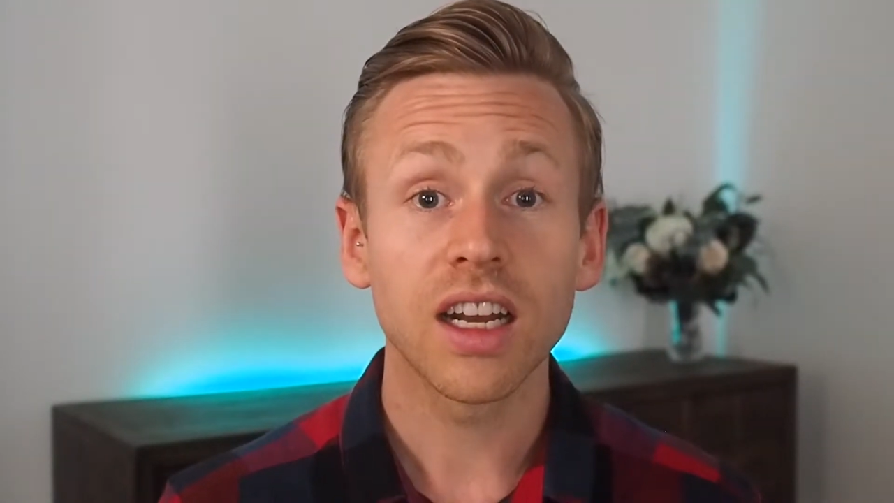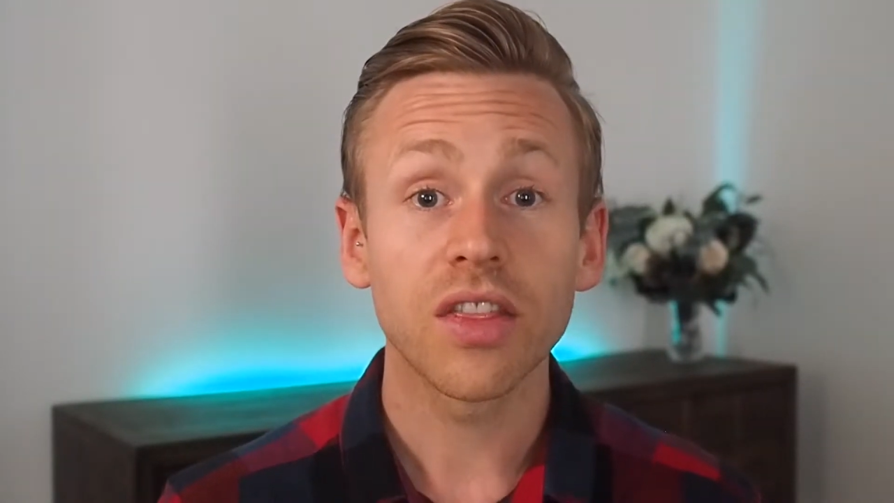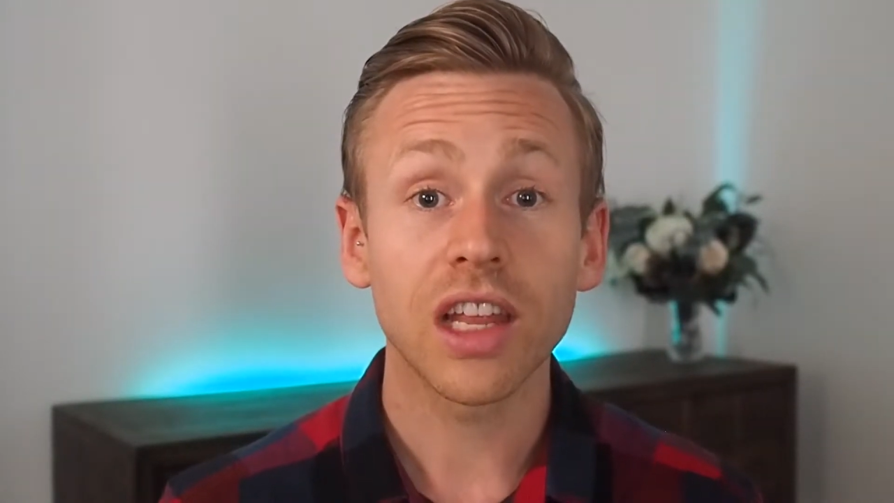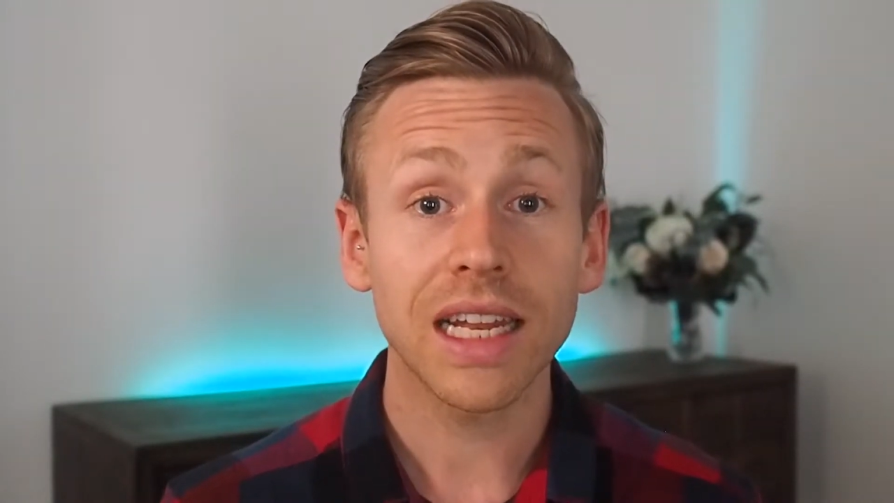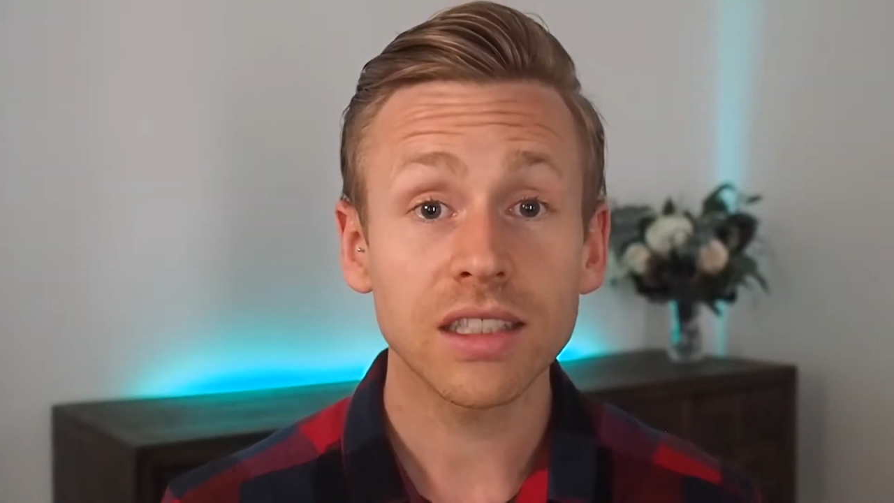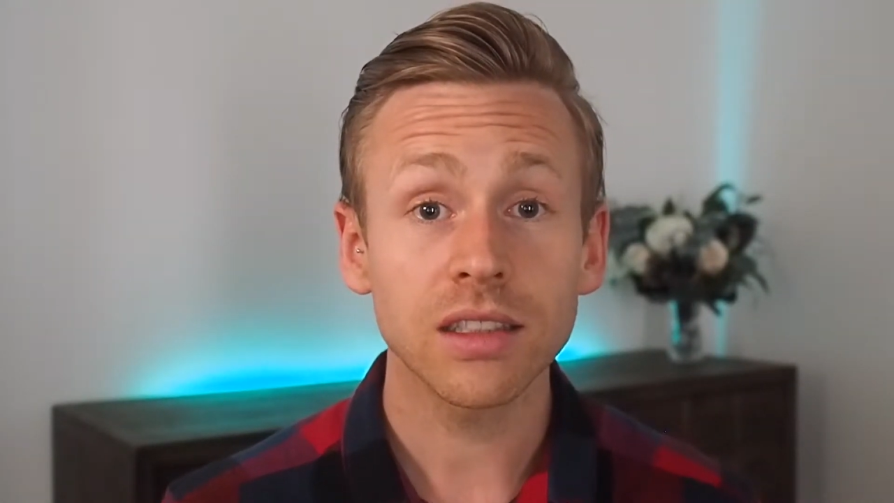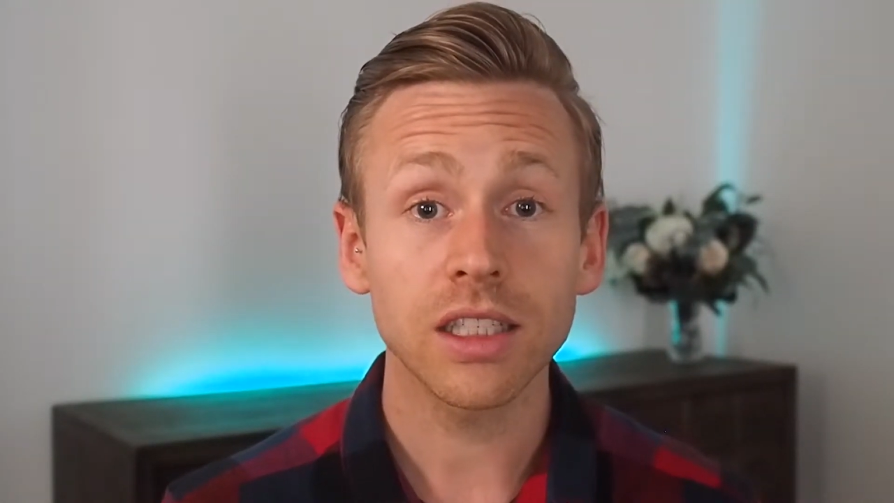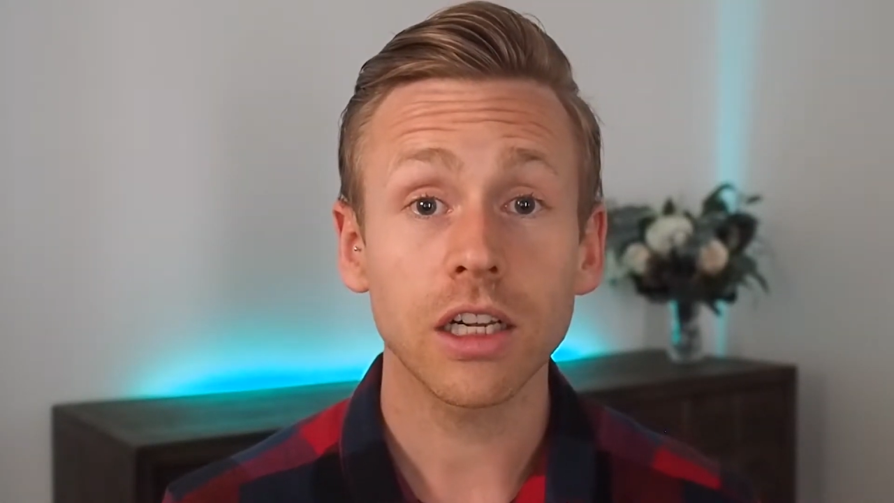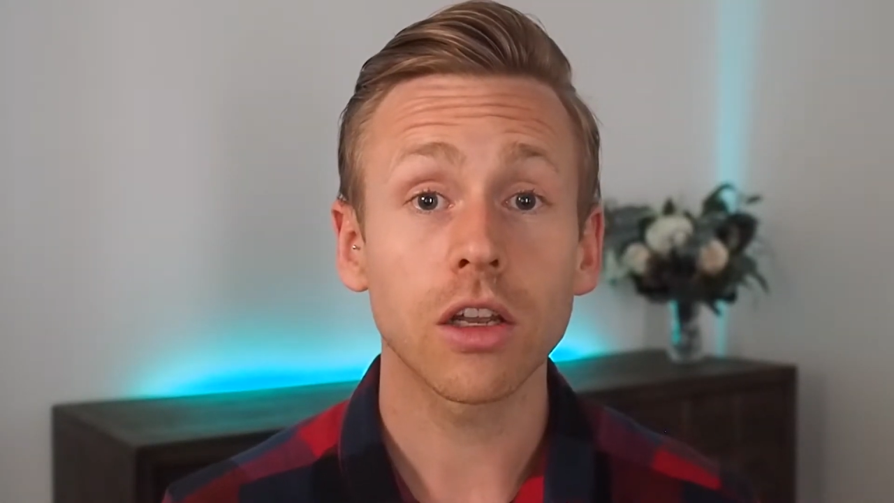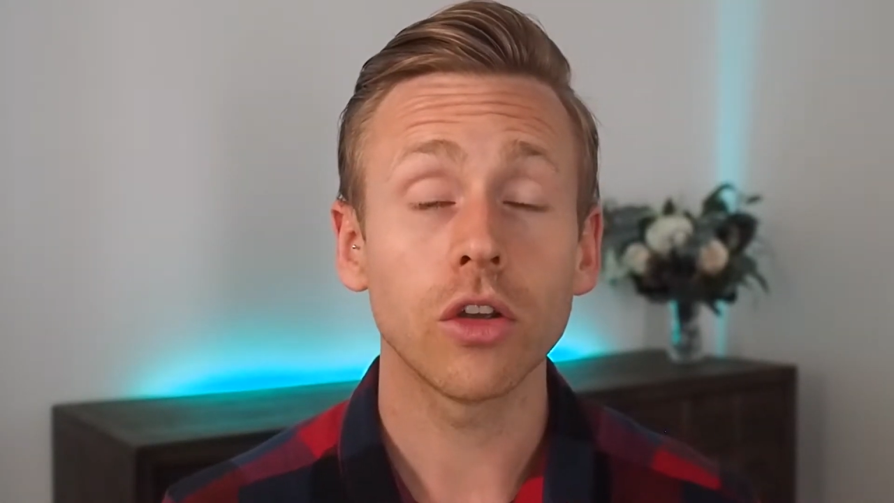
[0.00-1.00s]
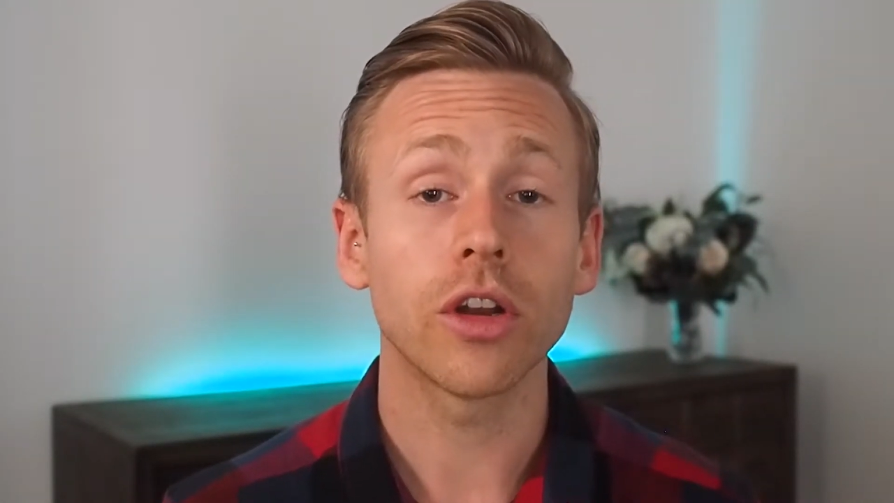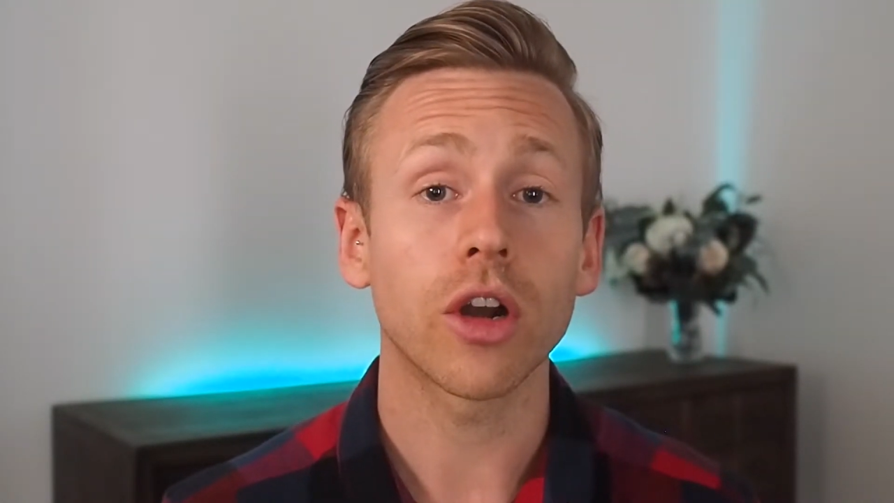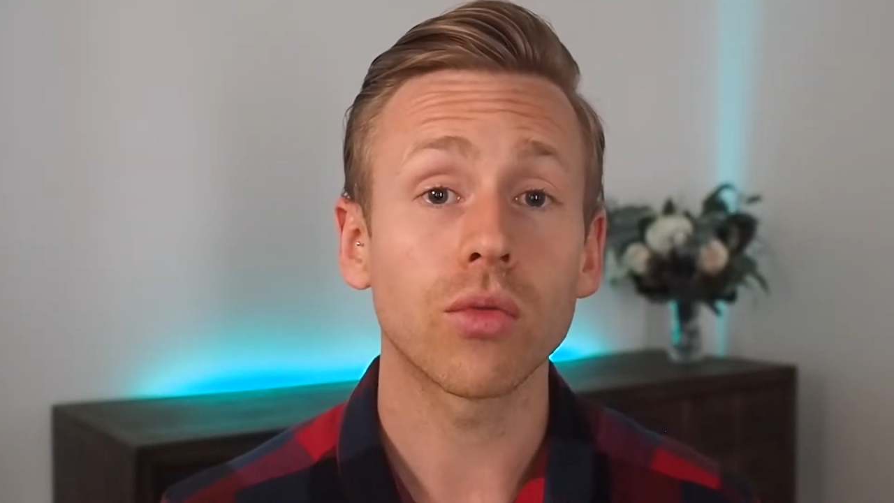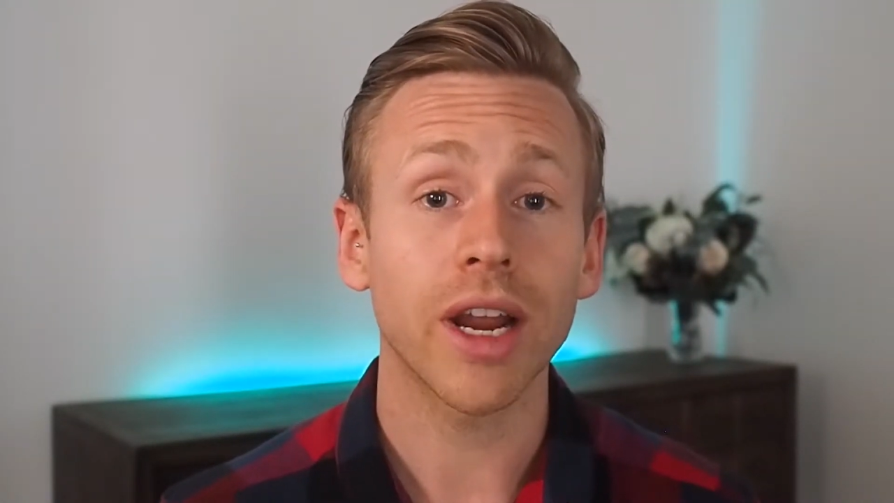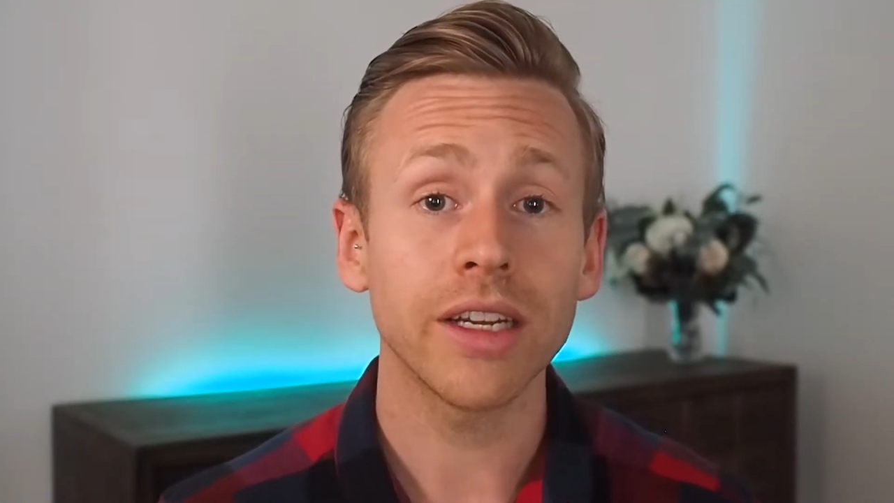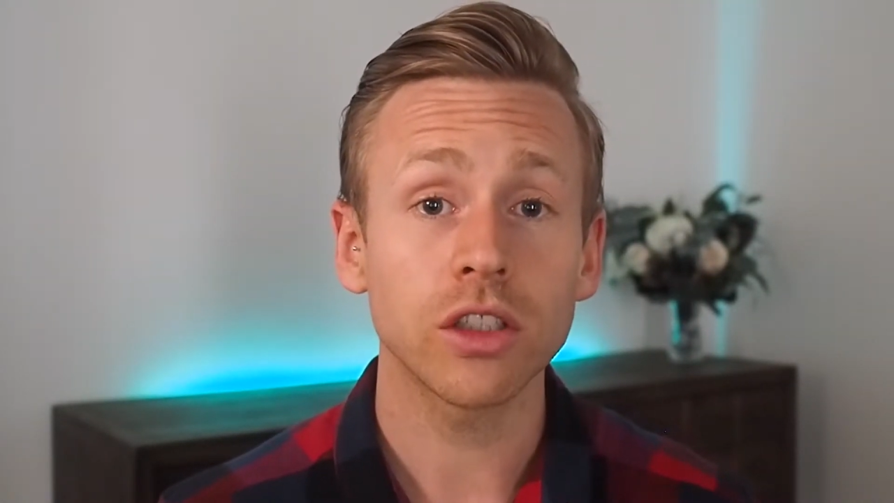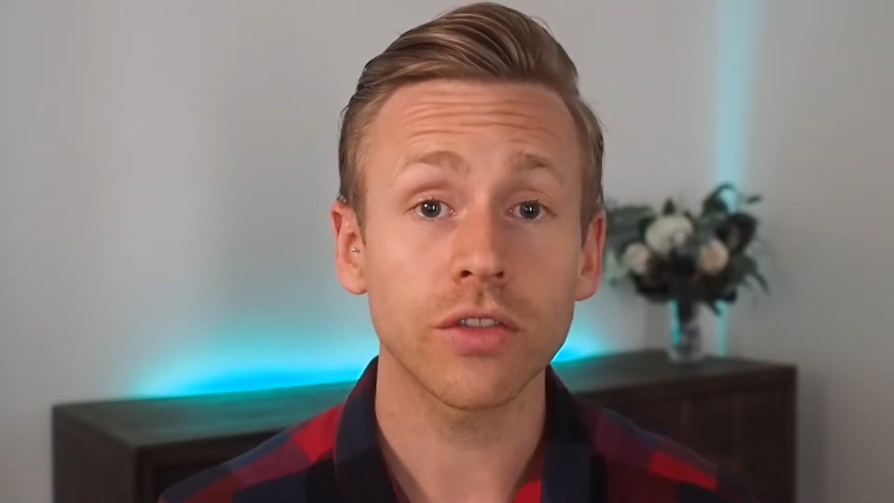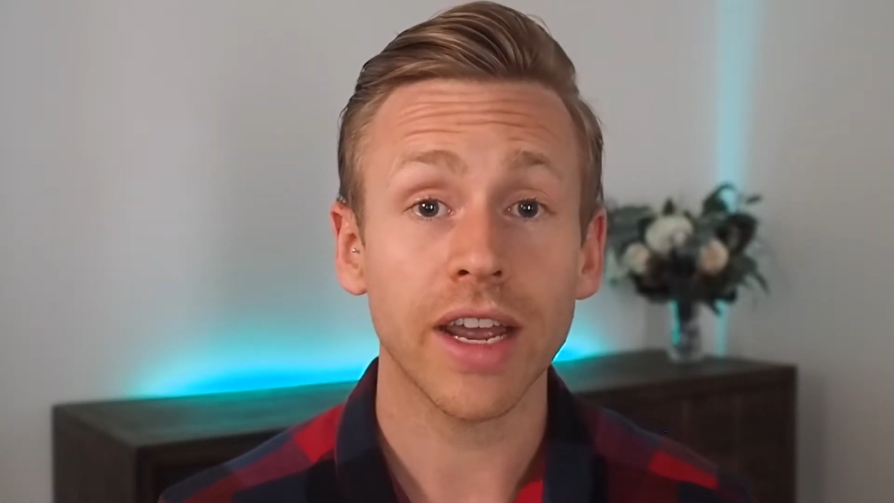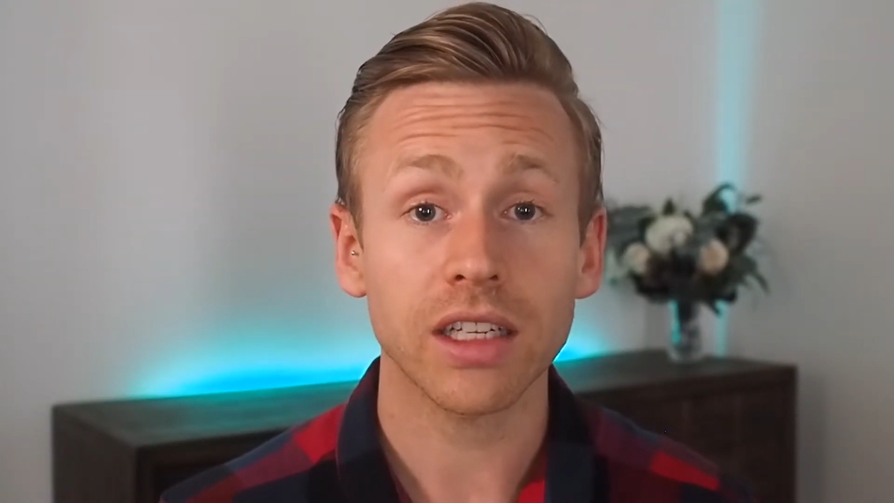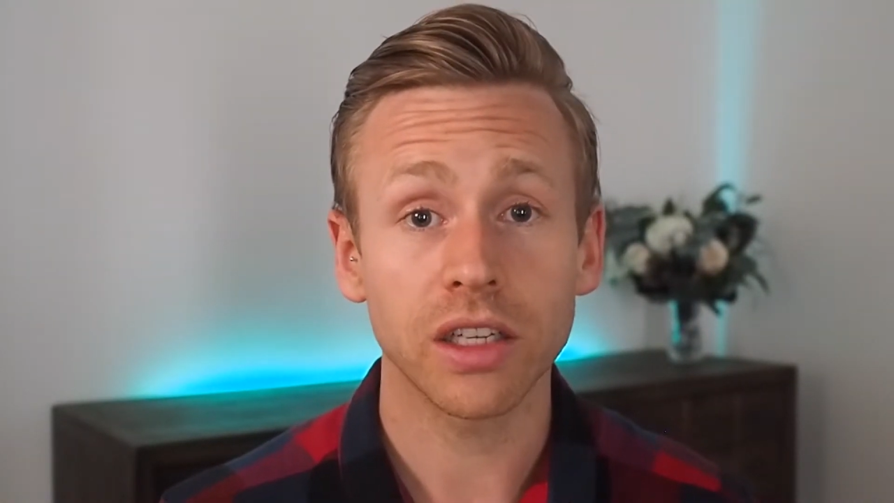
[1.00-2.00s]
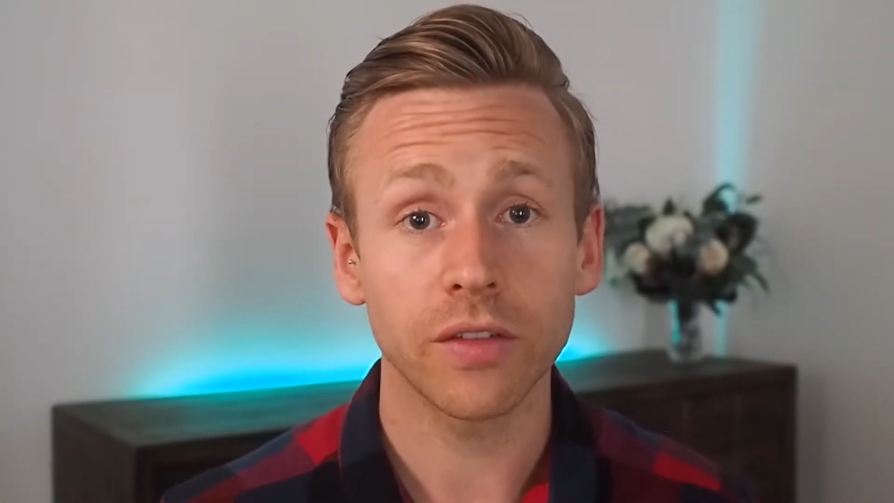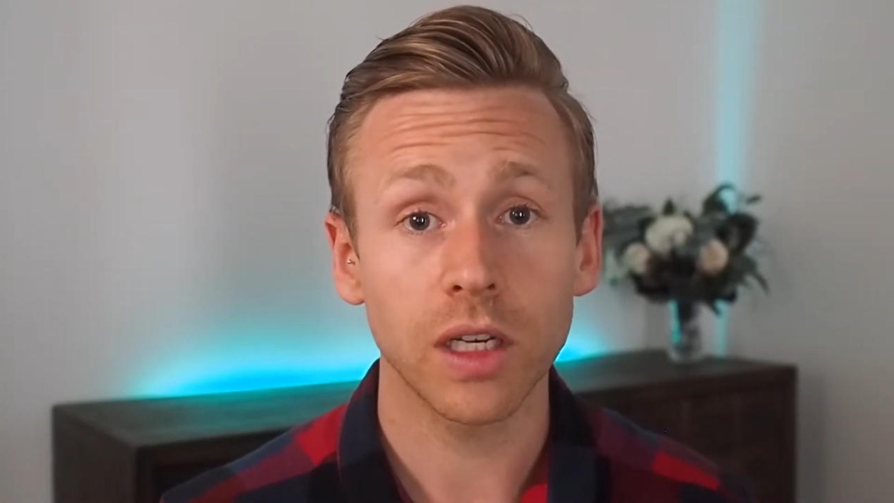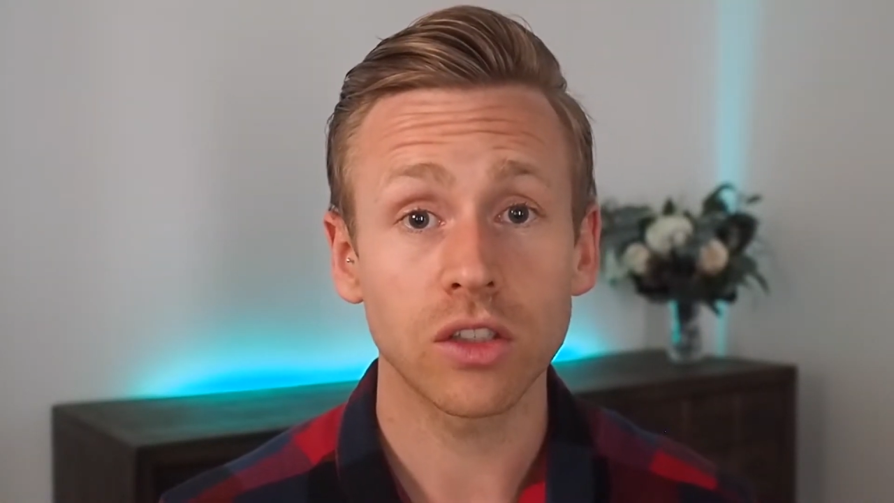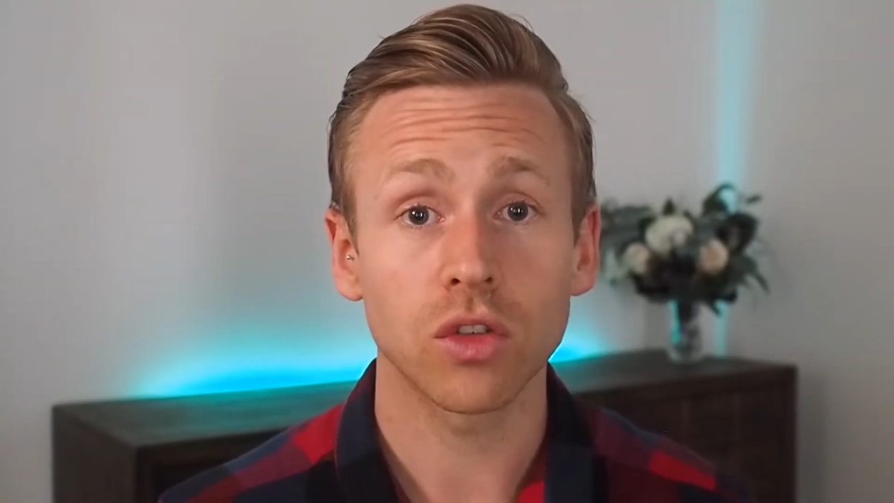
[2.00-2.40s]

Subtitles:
The lessons include a range of activities